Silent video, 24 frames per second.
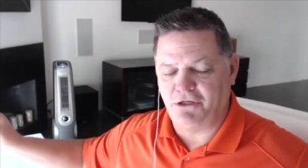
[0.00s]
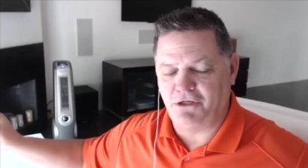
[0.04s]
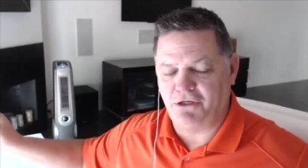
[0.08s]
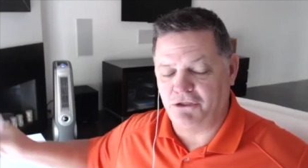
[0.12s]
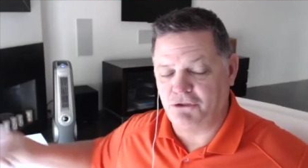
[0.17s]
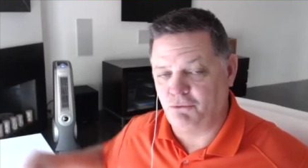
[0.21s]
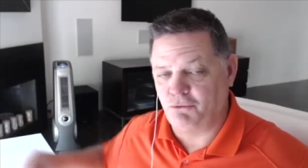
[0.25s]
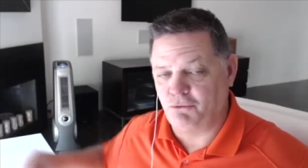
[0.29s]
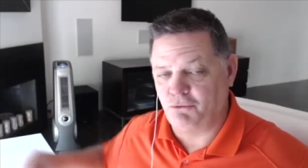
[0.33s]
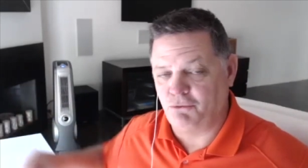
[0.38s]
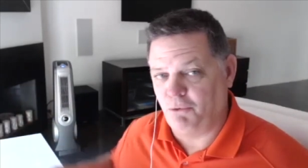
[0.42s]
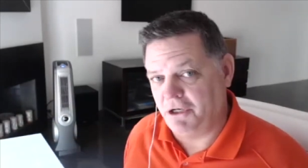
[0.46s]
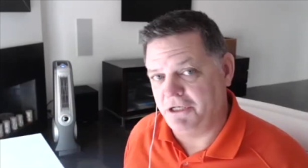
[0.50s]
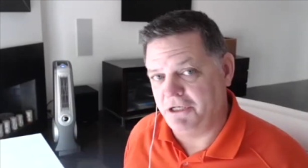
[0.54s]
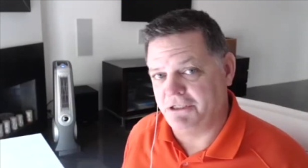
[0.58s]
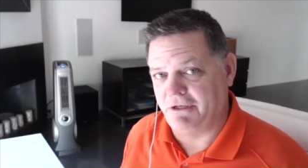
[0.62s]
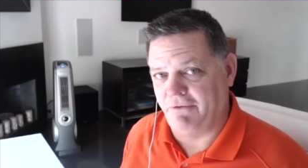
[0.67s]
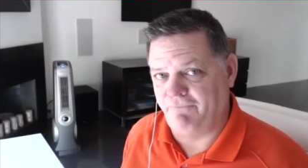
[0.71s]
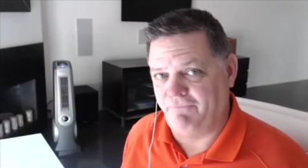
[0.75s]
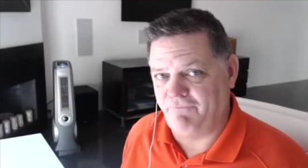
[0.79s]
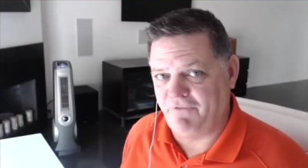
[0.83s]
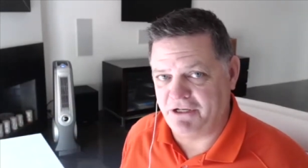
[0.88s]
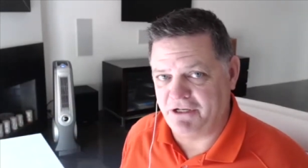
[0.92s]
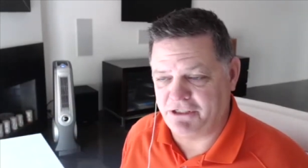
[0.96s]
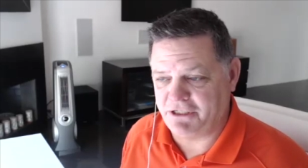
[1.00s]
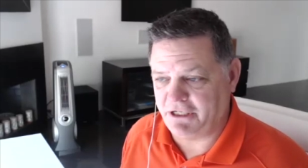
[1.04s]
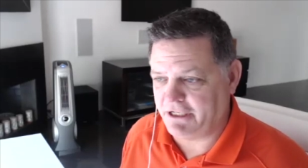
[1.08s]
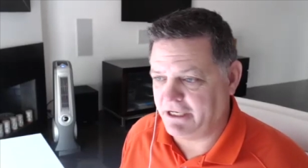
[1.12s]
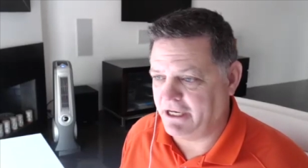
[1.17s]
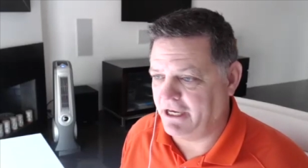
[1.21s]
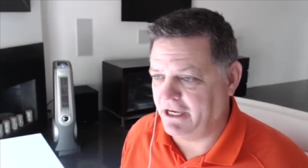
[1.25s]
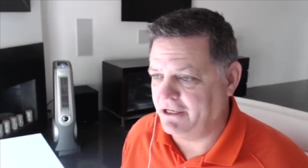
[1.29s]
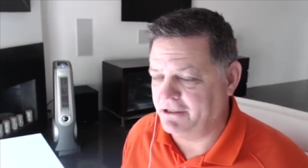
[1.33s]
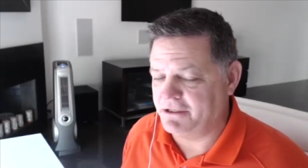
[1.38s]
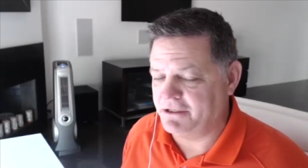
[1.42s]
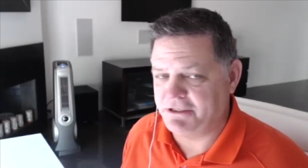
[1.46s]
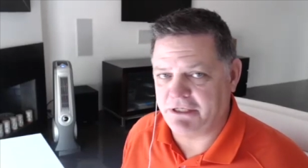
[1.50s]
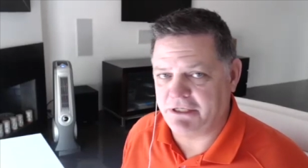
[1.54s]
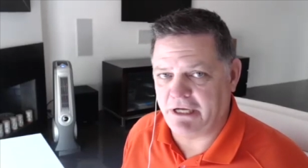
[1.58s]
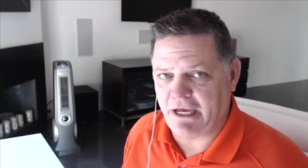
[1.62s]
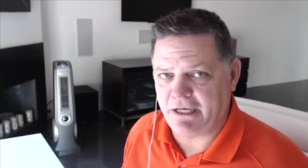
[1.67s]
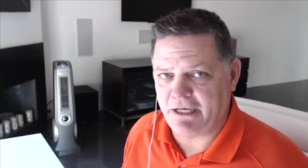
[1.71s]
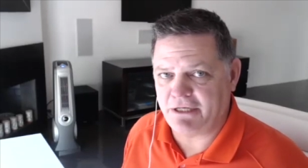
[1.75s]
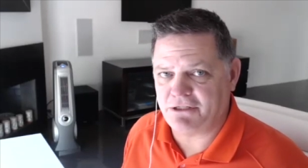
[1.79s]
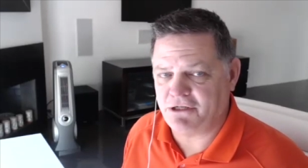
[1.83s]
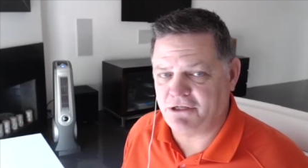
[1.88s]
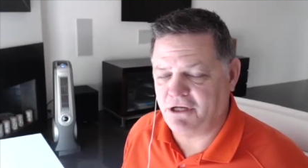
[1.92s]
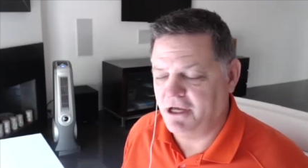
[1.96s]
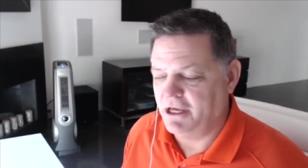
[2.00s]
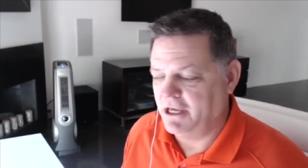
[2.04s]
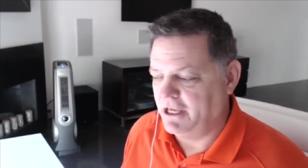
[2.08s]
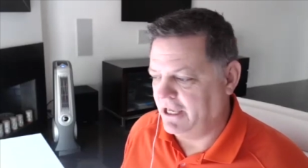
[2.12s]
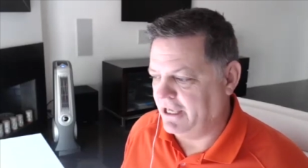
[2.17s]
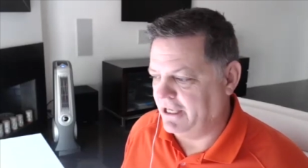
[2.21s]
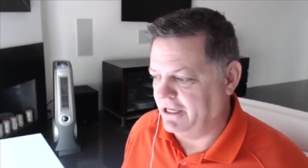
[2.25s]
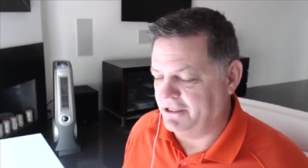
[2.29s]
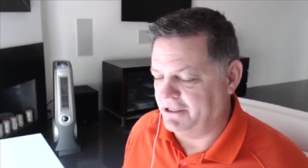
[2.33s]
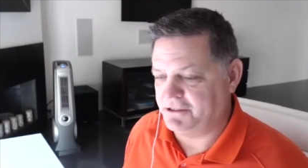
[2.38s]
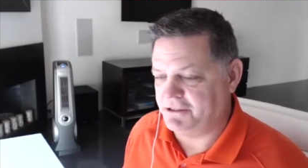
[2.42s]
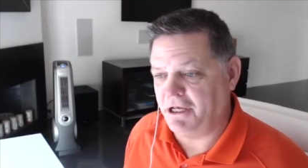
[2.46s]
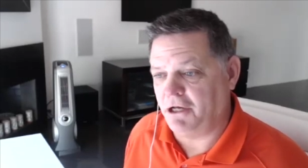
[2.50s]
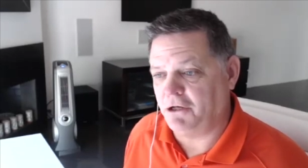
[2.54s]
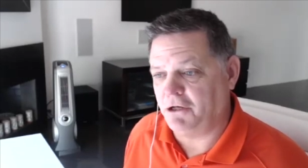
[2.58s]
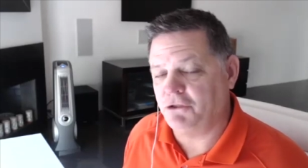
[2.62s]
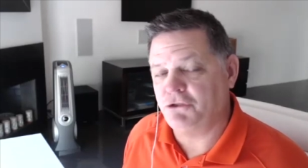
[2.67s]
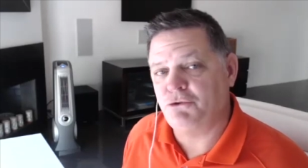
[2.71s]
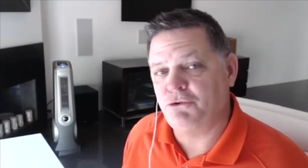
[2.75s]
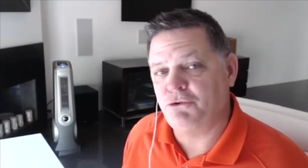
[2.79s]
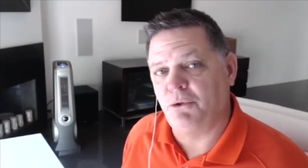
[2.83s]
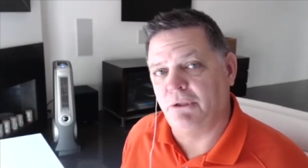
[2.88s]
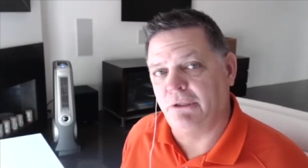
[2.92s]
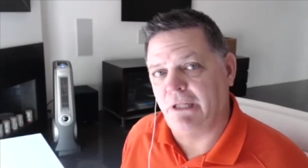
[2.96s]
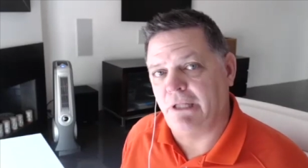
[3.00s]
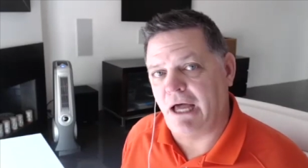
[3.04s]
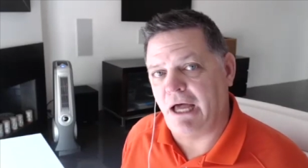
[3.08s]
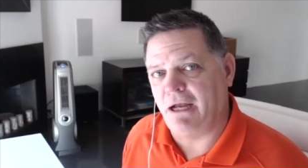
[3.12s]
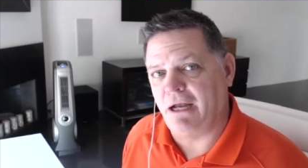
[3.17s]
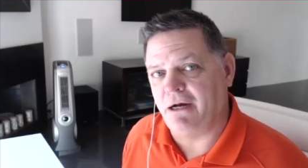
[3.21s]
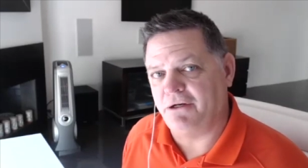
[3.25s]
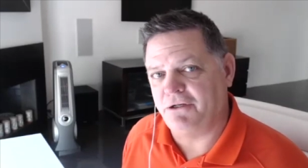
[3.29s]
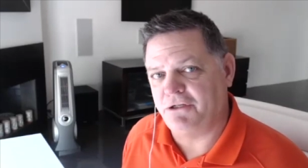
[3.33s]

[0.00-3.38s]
It's really a sophisticated test and it tells you a lot.